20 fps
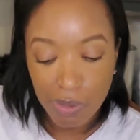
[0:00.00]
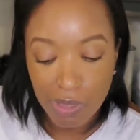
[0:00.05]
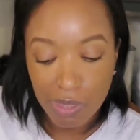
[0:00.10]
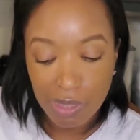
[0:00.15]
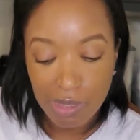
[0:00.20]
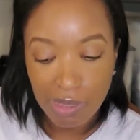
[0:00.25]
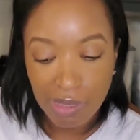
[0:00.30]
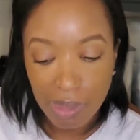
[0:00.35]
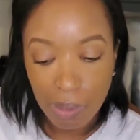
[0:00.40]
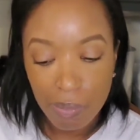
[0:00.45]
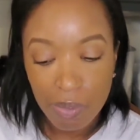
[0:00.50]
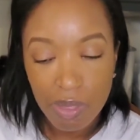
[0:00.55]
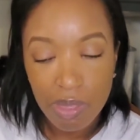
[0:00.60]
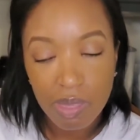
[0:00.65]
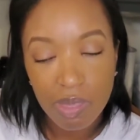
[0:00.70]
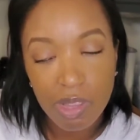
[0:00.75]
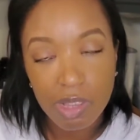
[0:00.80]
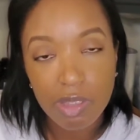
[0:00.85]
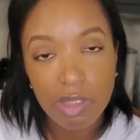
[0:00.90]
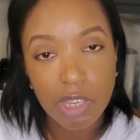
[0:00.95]
And some of the
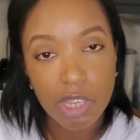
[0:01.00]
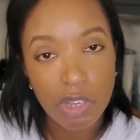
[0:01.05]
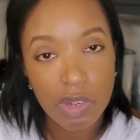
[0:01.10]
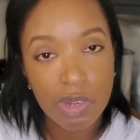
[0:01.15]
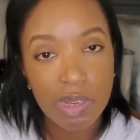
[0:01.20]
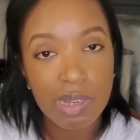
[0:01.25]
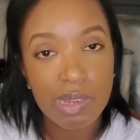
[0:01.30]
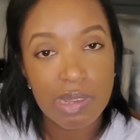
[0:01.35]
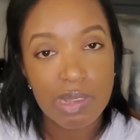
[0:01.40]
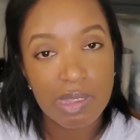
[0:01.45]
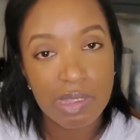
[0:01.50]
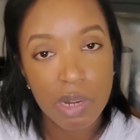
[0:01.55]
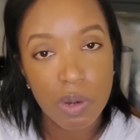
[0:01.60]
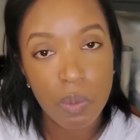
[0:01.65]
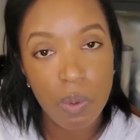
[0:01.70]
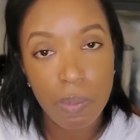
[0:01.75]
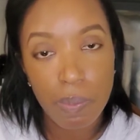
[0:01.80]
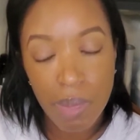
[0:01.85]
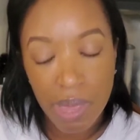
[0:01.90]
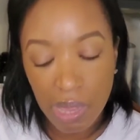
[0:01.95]
things that you need to consider
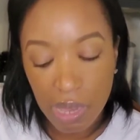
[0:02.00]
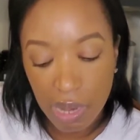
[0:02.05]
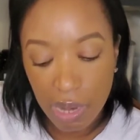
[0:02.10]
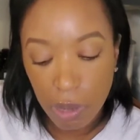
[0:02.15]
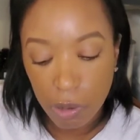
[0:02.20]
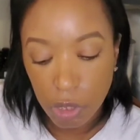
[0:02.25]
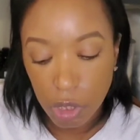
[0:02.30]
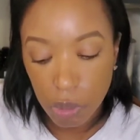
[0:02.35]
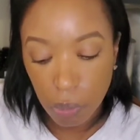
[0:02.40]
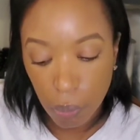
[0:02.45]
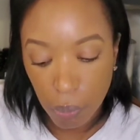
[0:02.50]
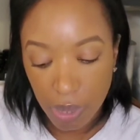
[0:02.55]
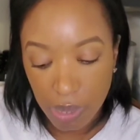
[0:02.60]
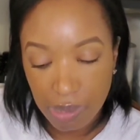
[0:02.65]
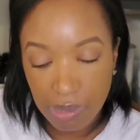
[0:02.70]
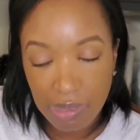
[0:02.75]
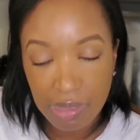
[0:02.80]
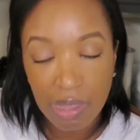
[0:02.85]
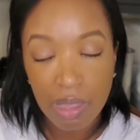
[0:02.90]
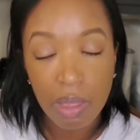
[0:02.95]
when picking out your
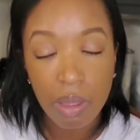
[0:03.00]
wicks